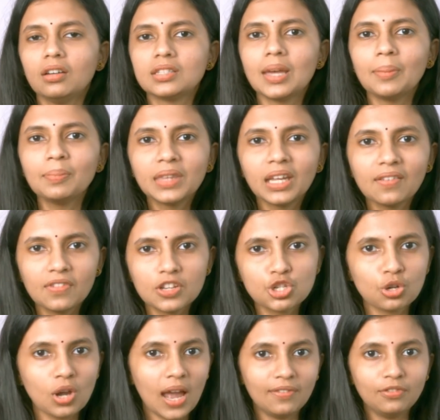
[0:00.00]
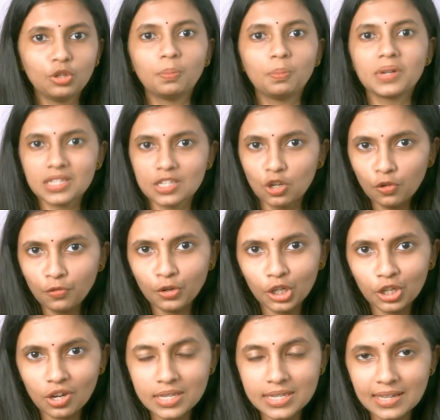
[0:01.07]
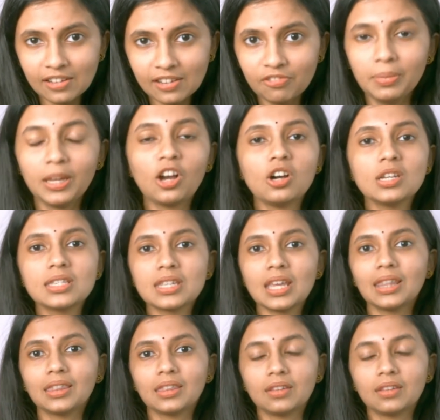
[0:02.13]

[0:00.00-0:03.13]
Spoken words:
something which you have to preserve for yourself, because